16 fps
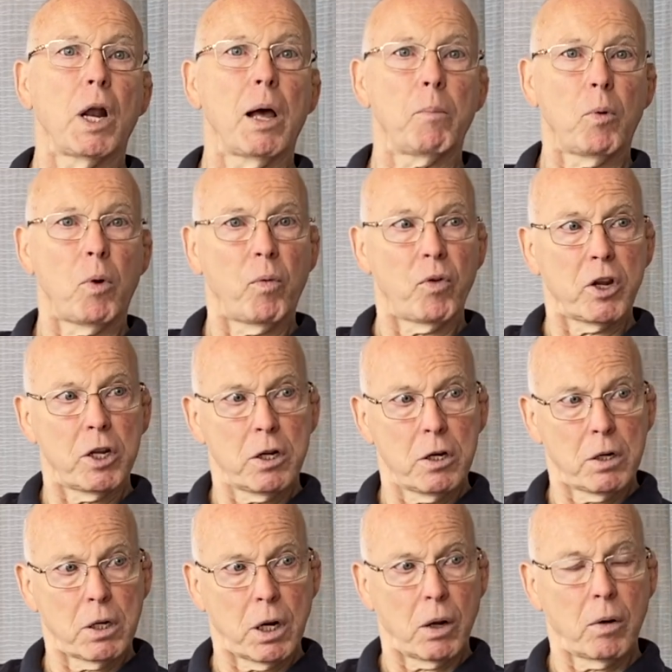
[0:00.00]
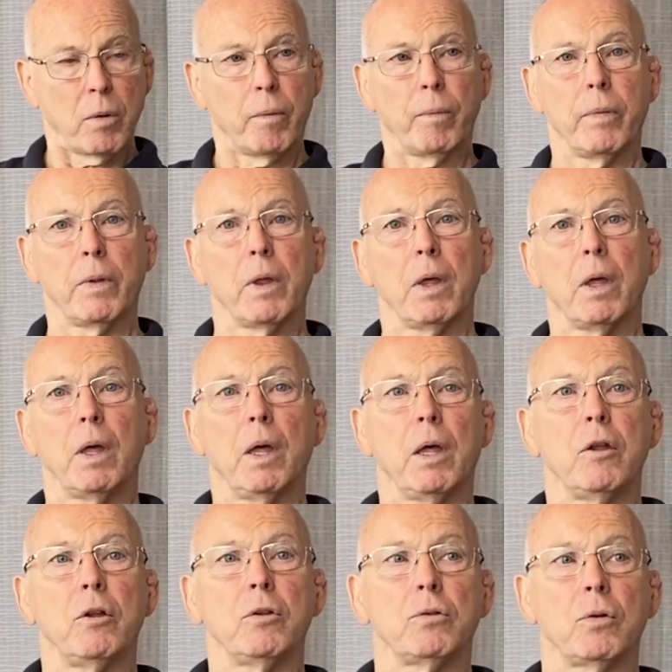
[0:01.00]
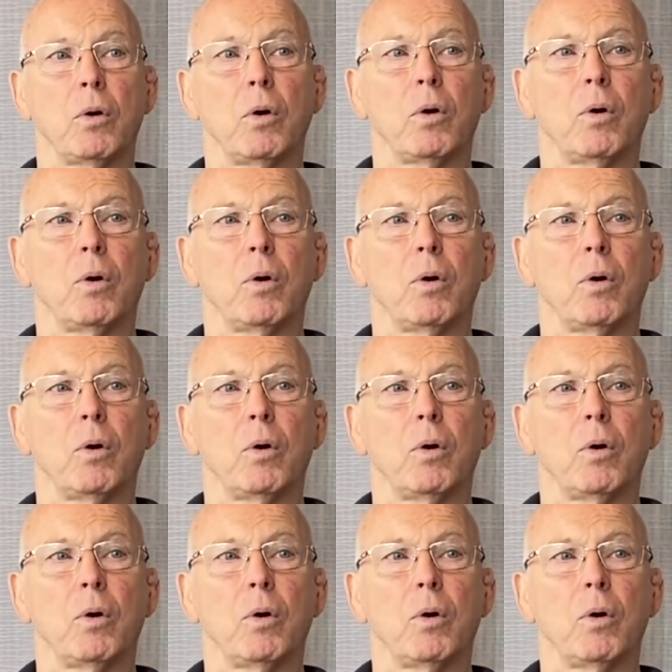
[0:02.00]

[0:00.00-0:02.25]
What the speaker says: I'm over here now. So